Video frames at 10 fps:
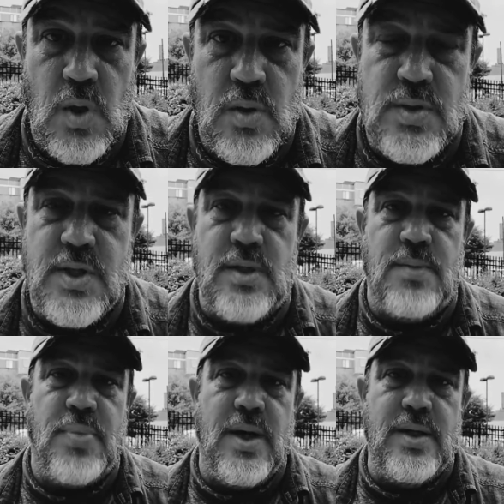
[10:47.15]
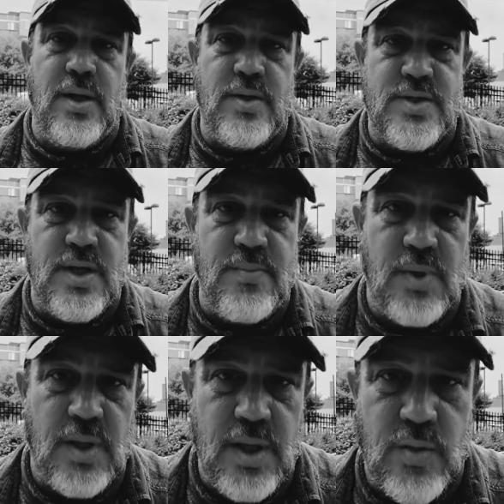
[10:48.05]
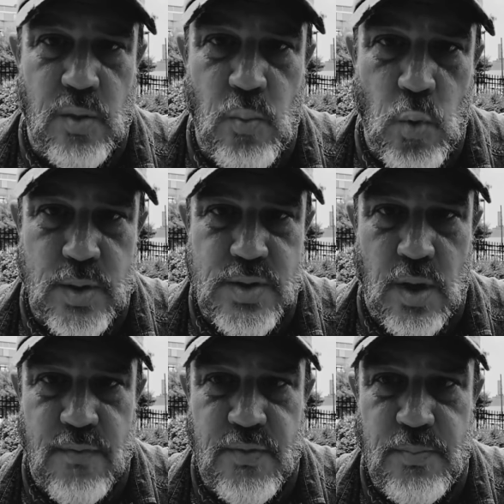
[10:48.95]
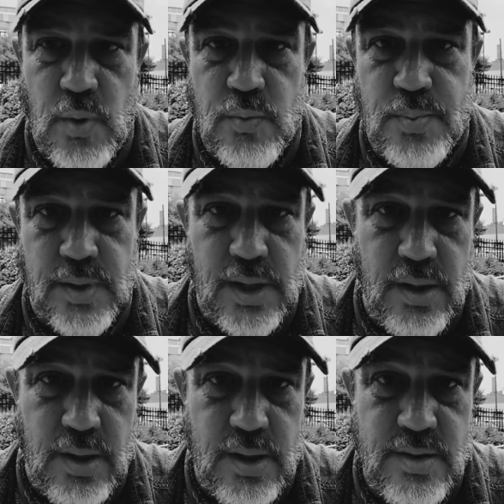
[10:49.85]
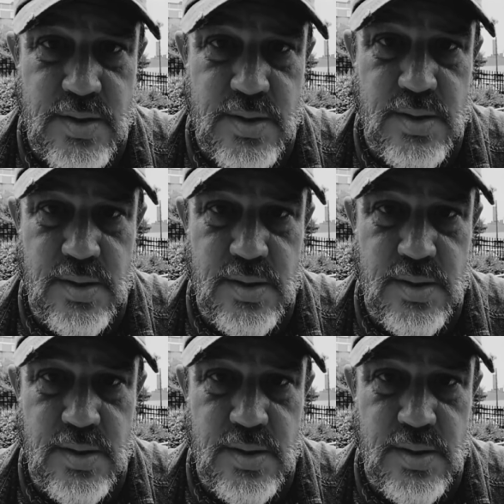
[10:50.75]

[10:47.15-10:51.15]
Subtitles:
You see, the binary simulacrum works off of both polarities.